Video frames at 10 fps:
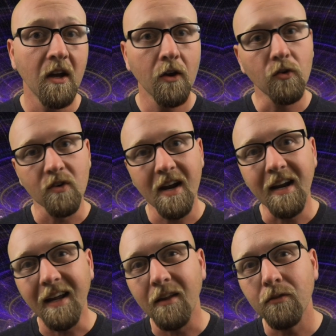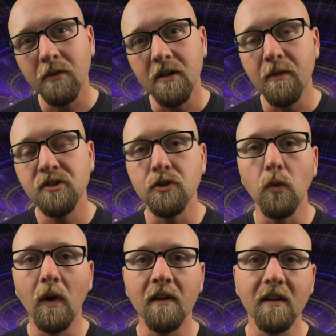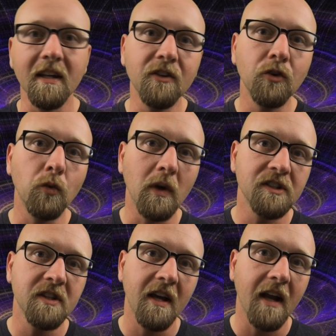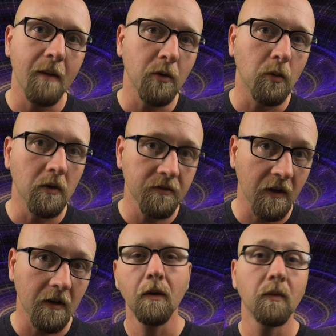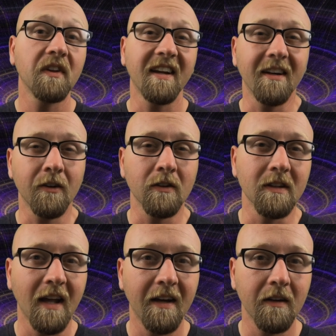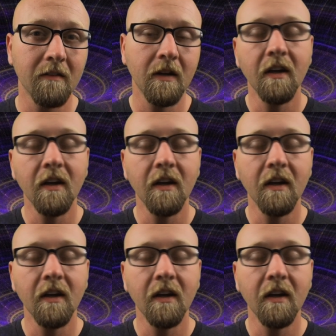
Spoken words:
creating a three-dimensional well into which that apple will fall. One thing I hear a lot of